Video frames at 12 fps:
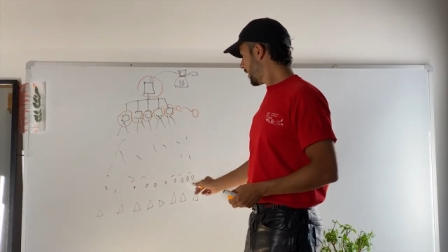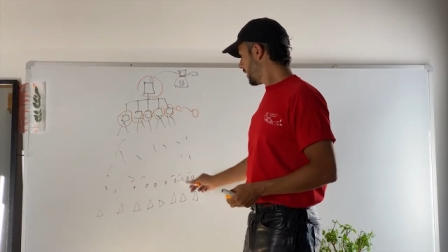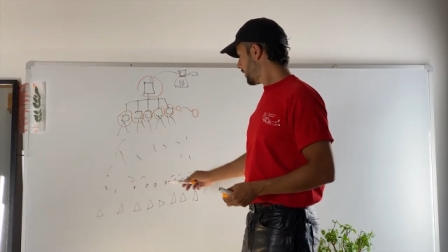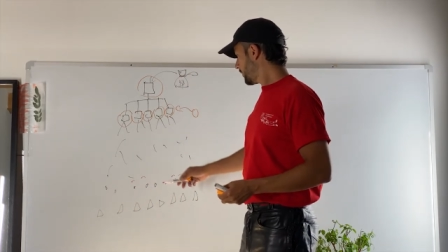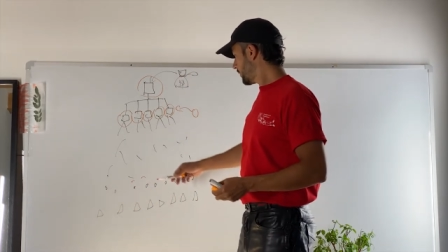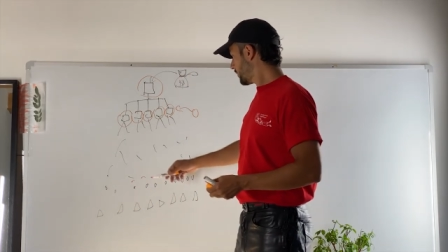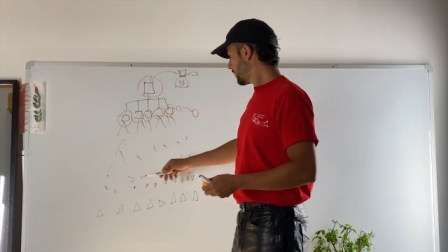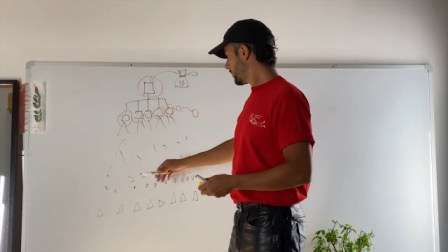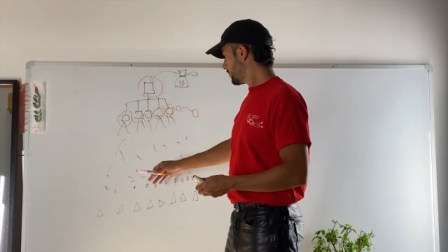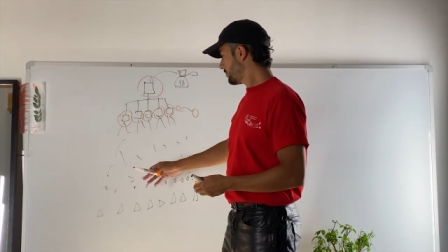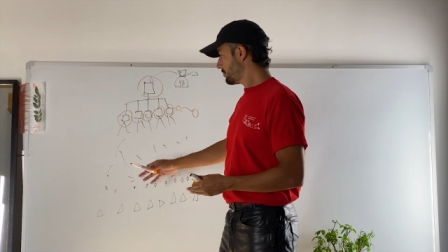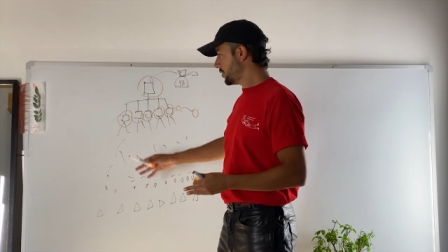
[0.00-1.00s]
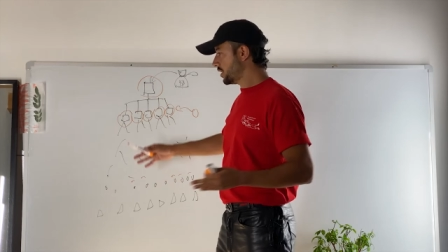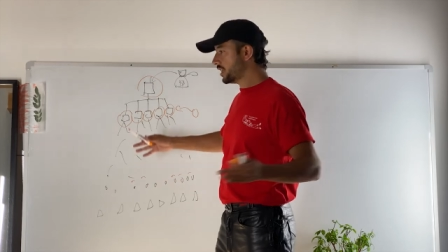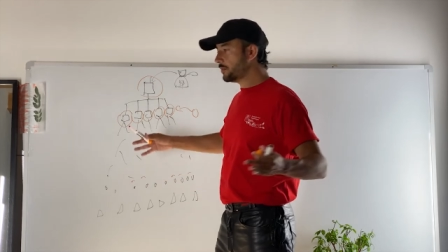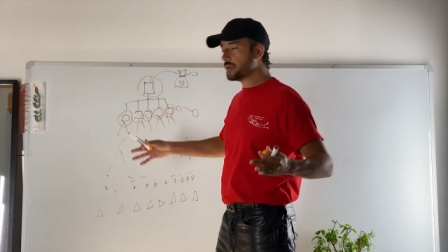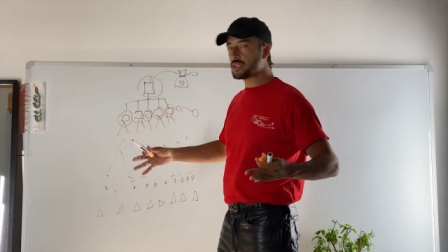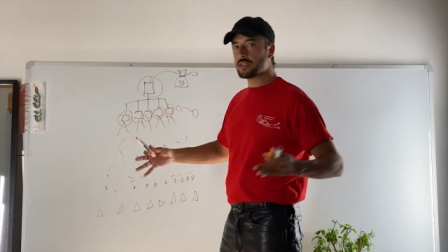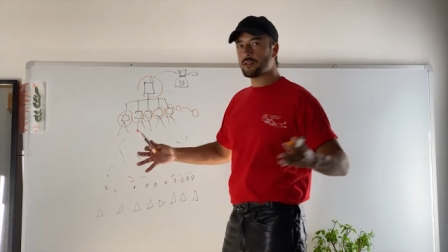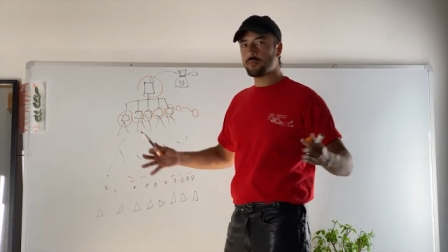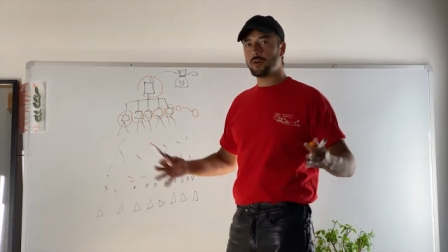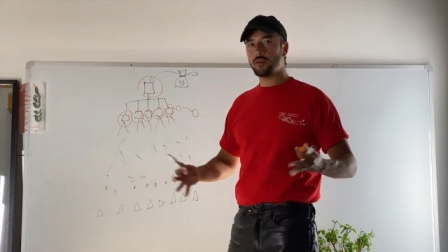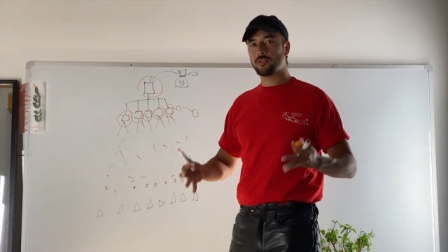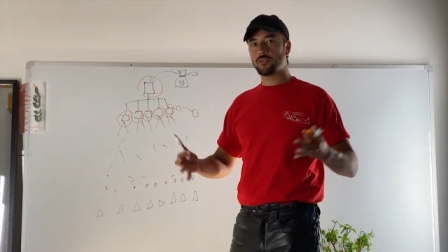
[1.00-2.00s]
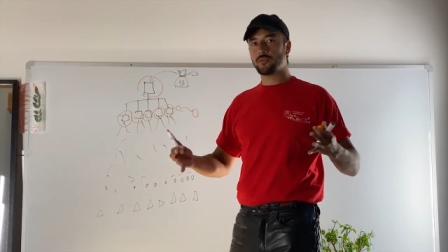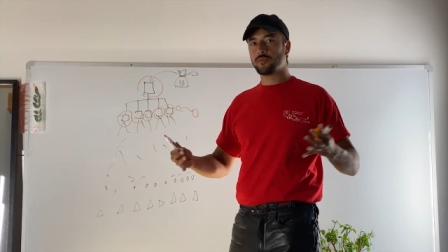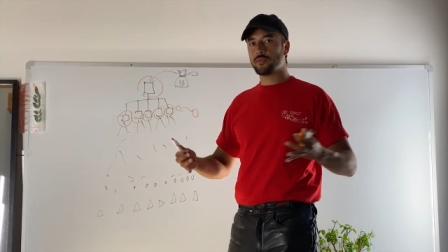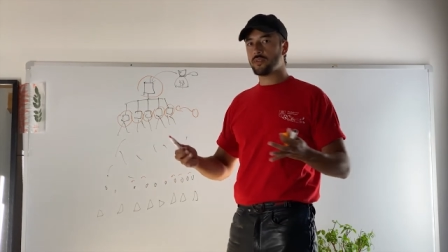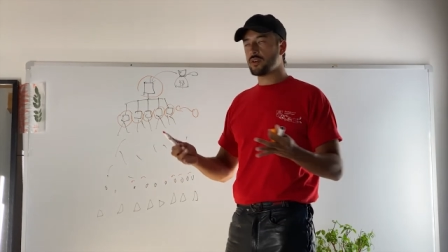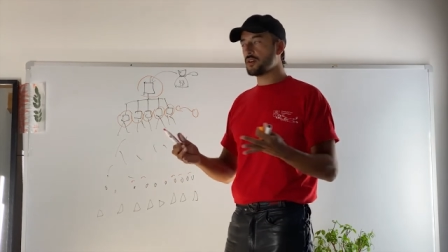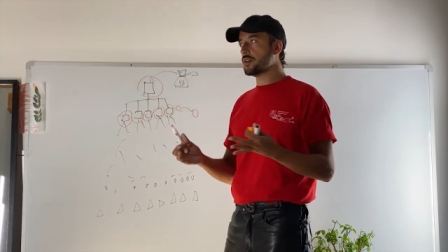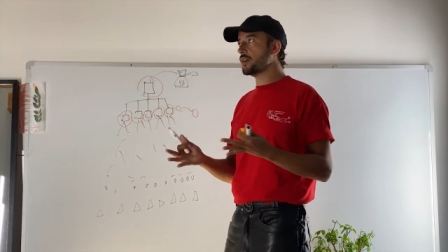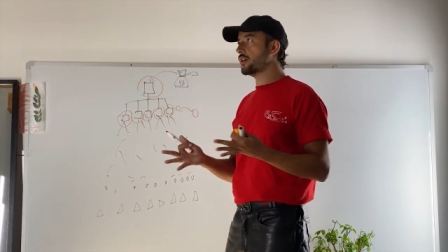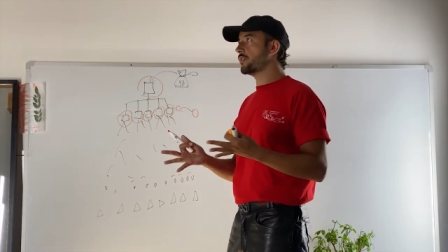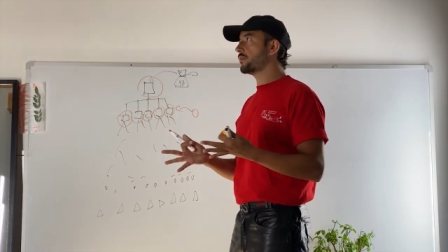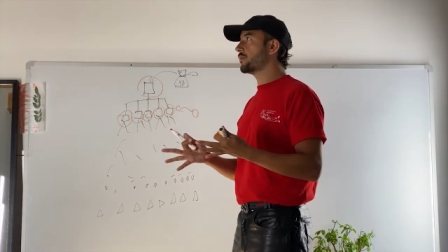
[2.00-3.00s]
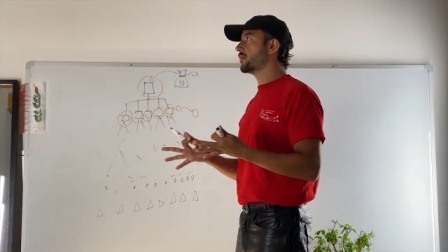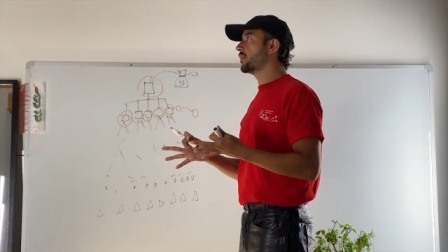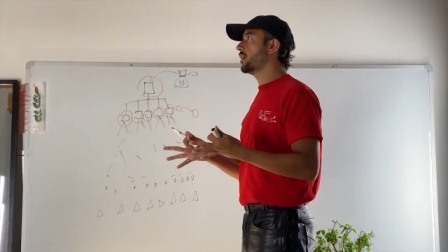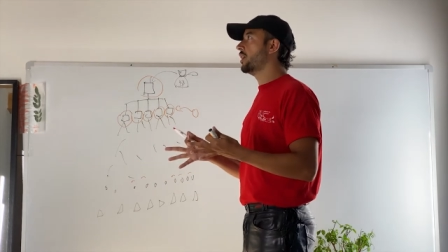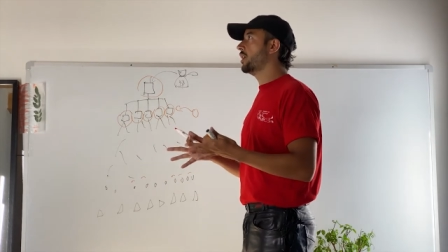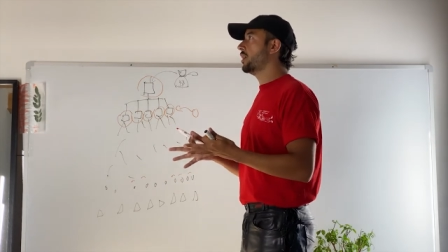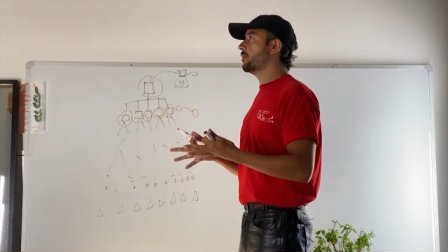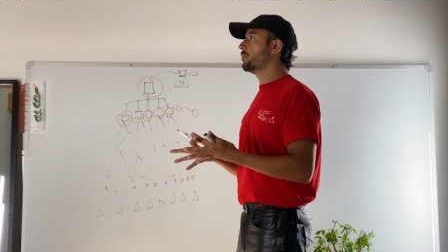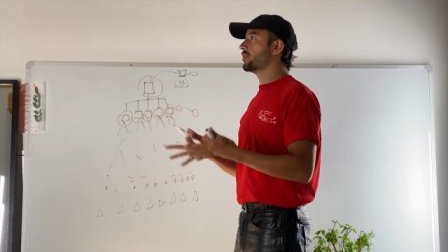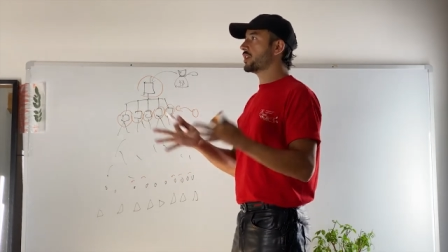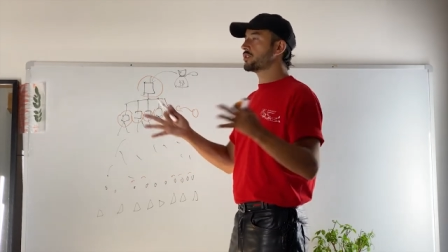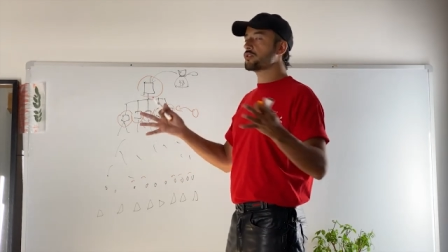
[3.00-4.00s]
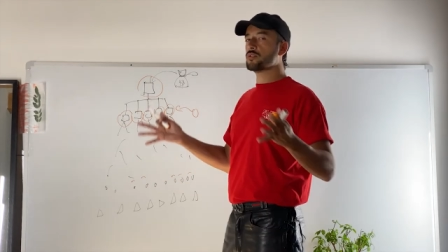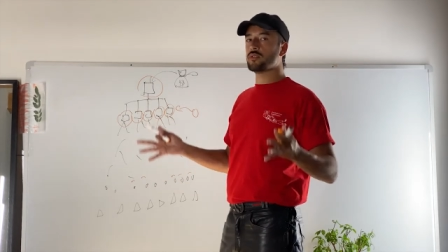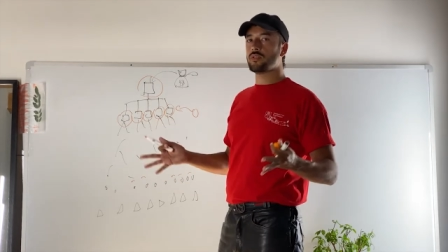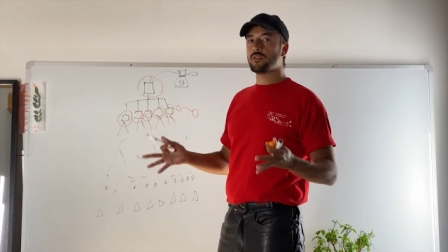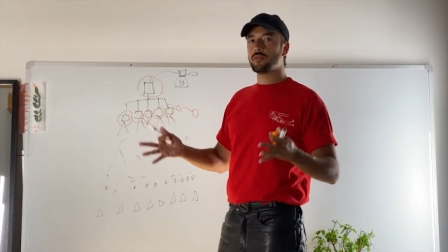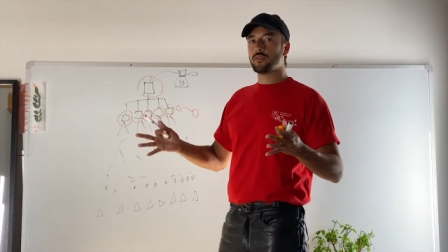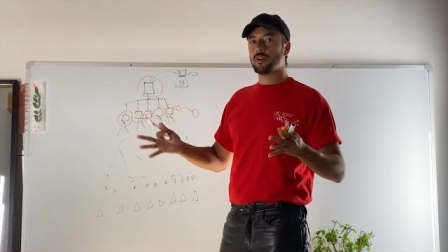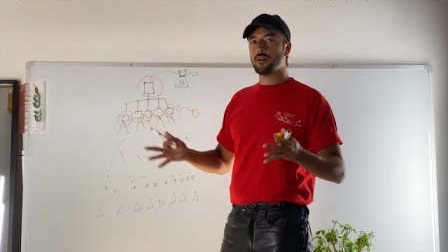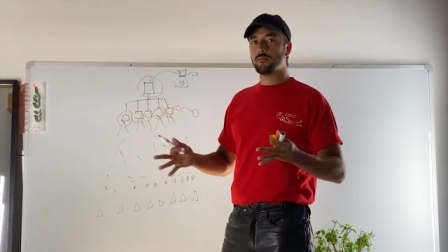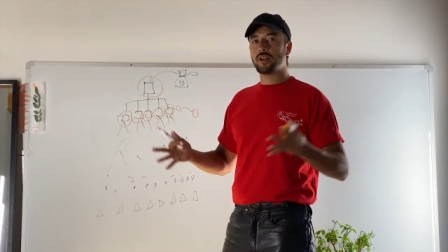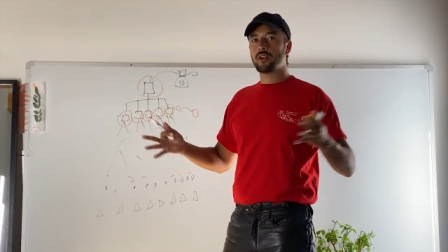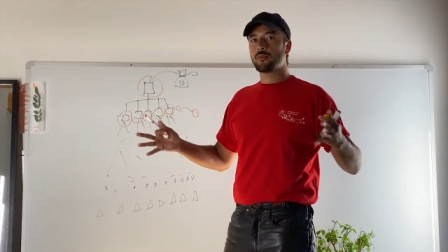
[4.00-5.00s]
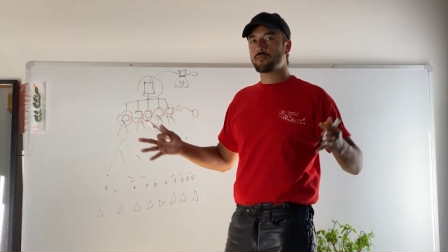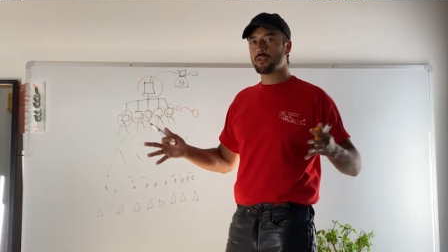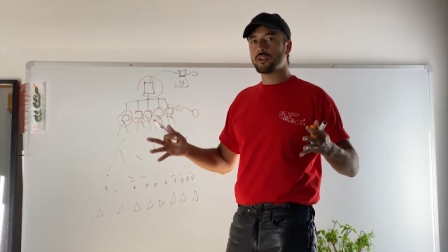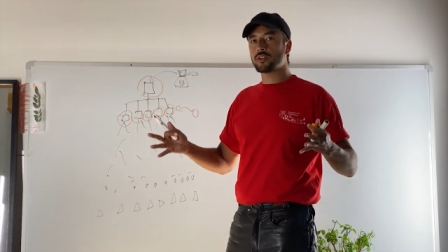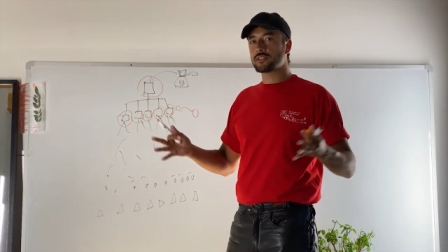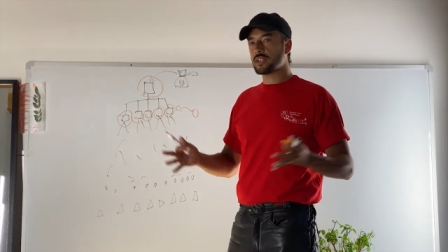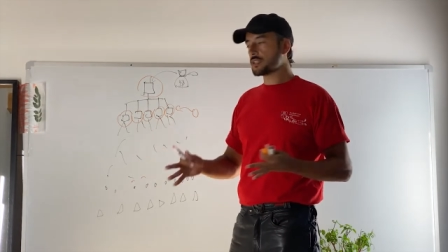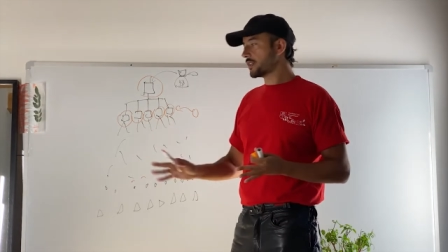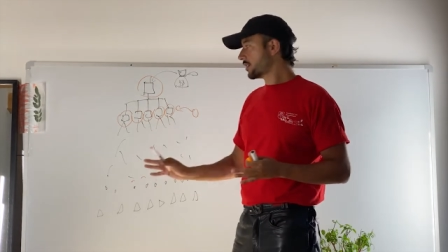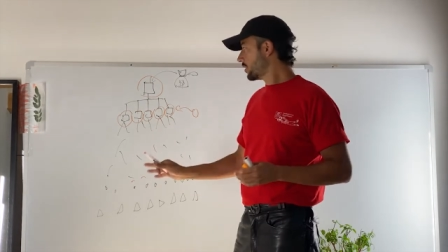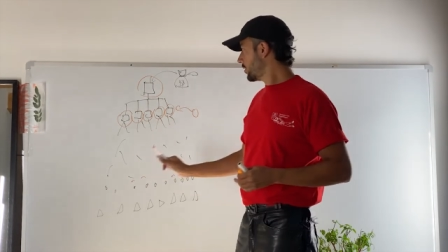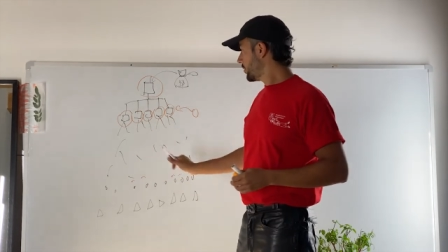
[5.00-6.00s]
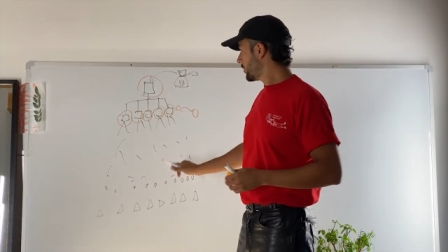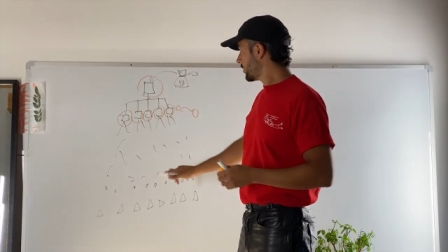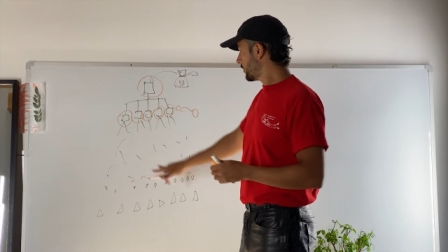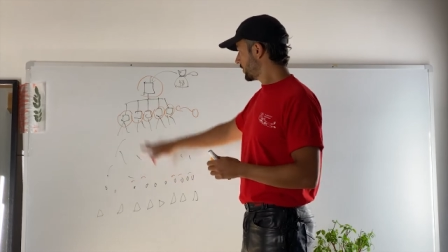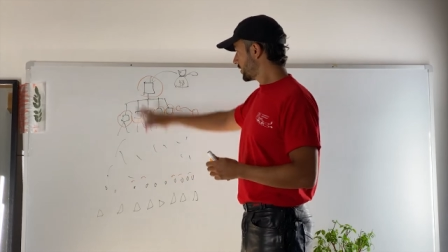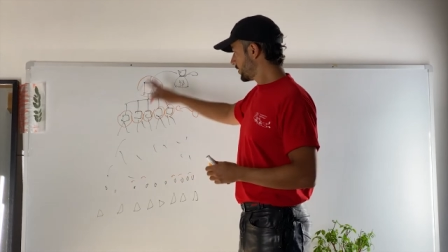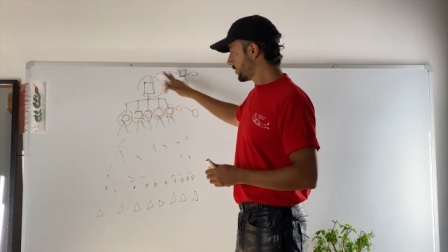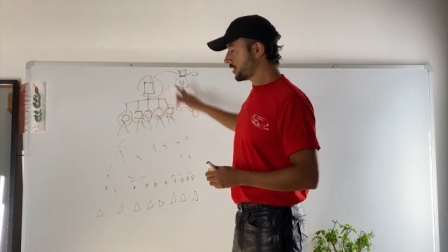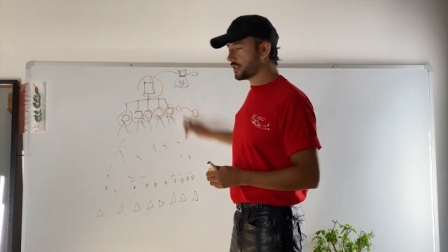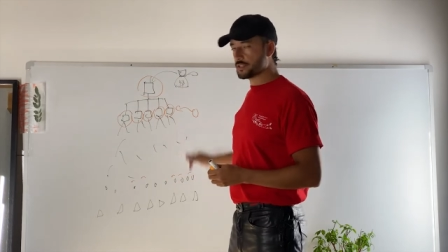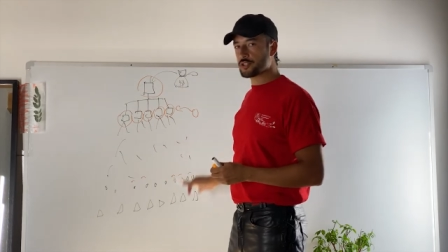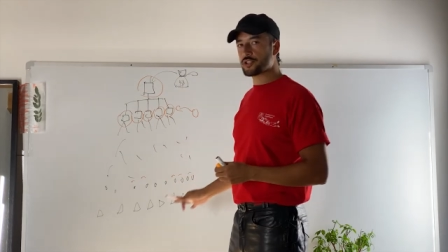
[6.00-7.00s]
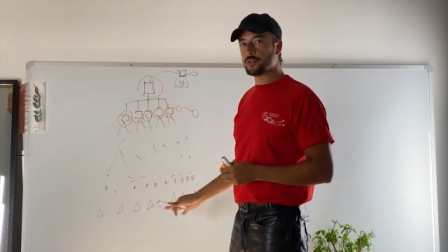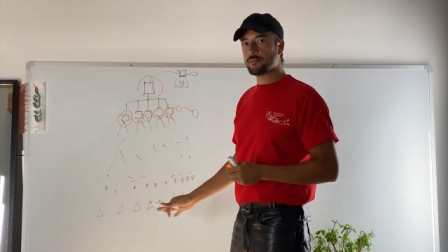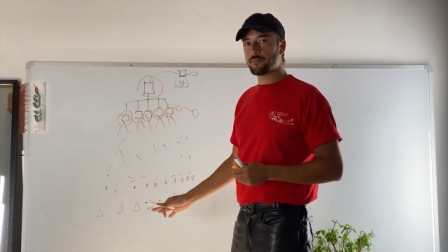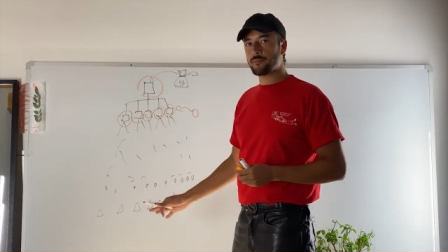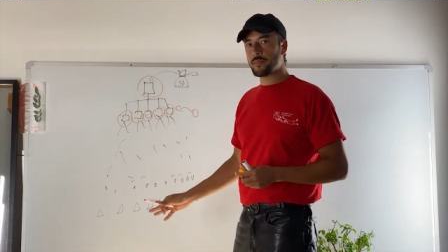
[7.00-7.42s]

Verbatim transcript: have a limited amount of, uh, of potential uh, better products that can come out of this organization.